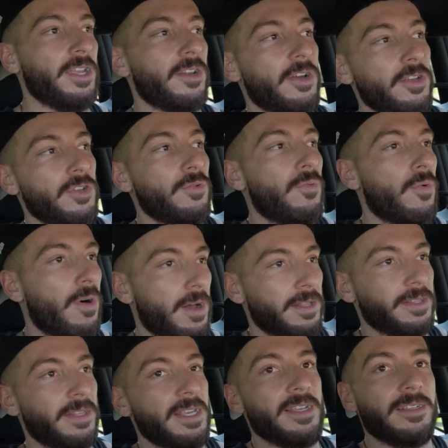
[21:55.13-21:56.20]
You know, you
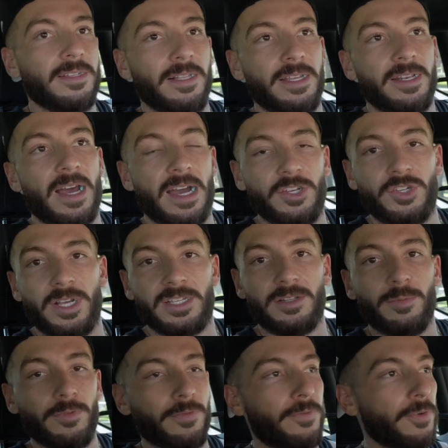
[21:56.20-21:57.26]
want easily
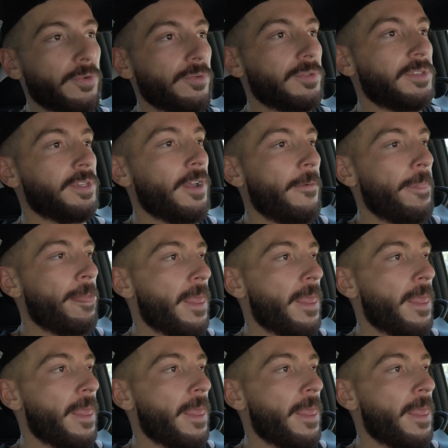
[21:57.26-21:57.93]
digestible foods.